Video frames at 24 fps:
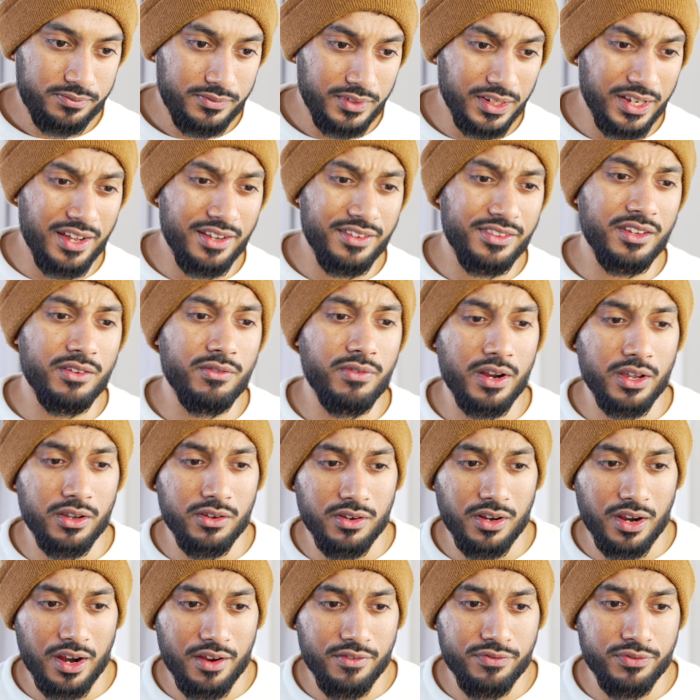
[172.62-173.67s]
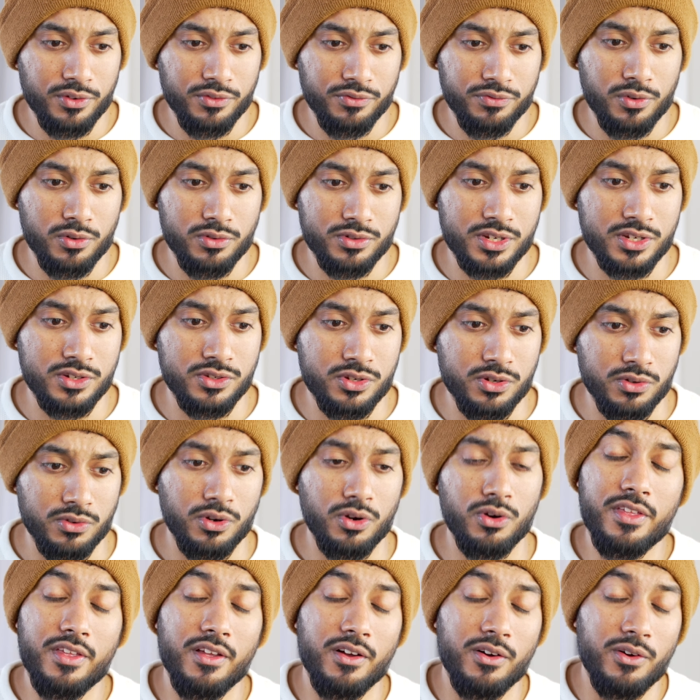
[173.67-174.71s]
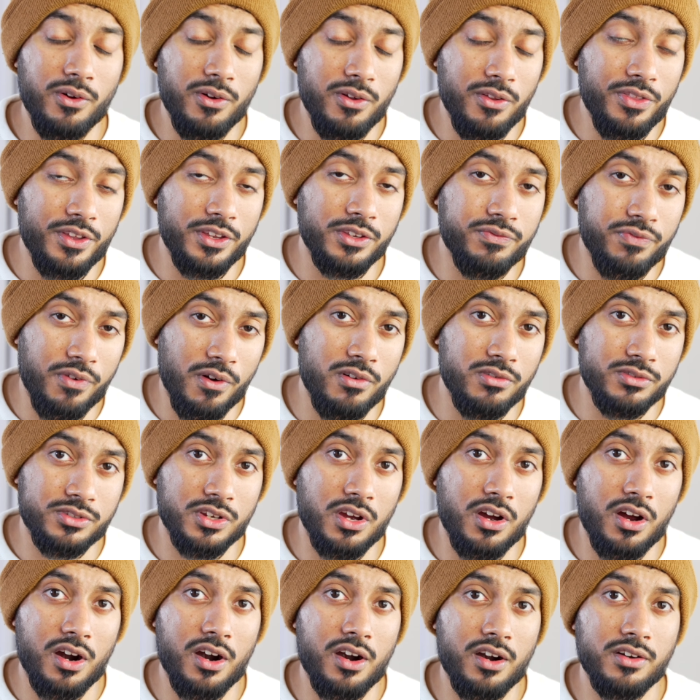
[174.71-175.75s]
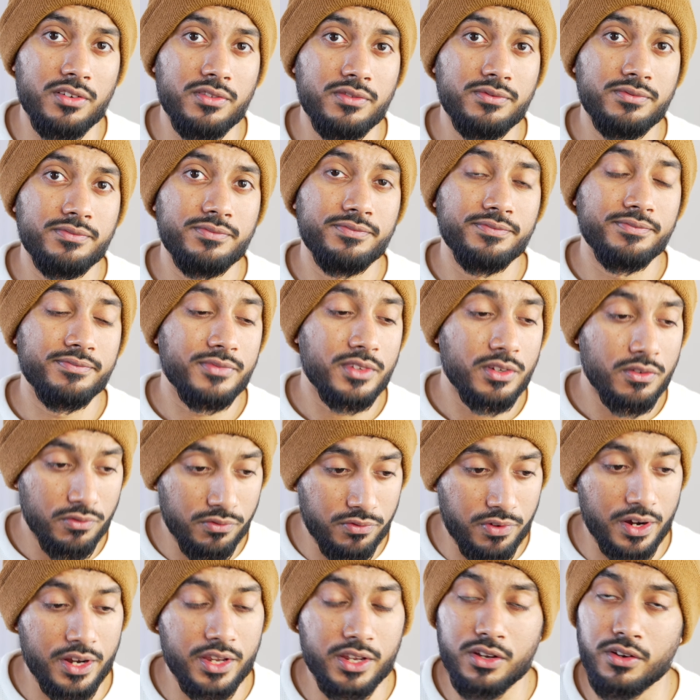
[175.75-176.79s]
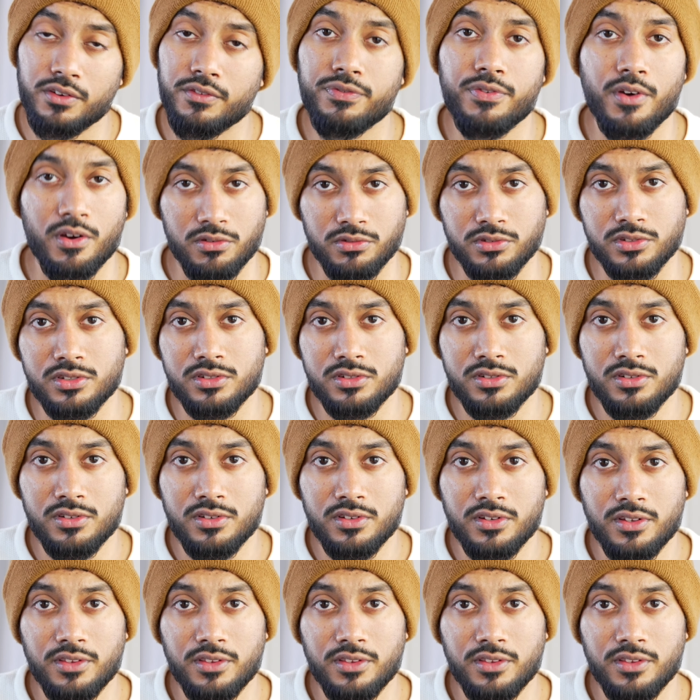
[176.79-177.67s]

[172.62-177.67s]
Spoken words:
and I think regular iPhone 14 too. All these phones are very good phones.